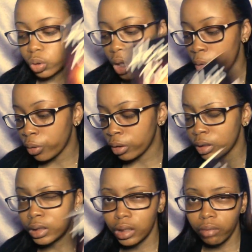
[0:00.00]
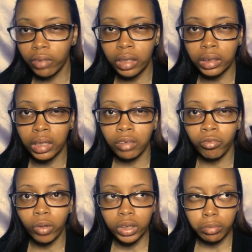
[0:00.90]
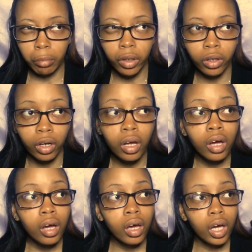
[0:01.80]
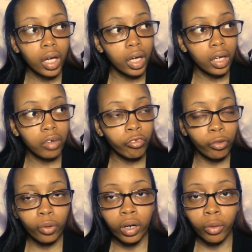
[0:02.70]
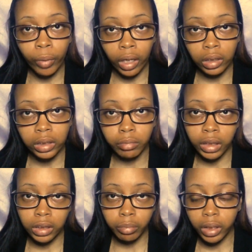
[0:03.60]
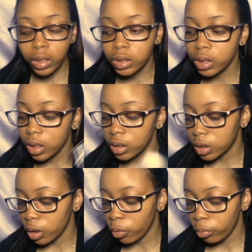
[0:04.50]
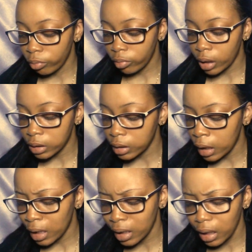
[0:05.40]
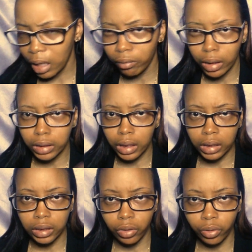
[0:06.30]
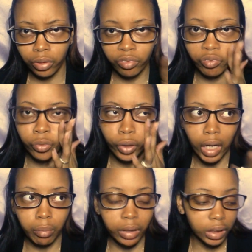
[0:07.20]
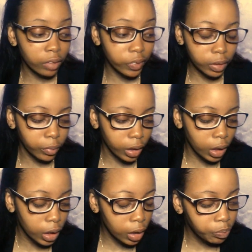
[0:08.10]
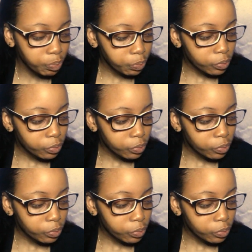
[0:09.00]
I ordered 10 of these. I gave 1 to my mother and 4 away to my siblings. So that's that. I think I have like 6 or 4 copies left or something like that.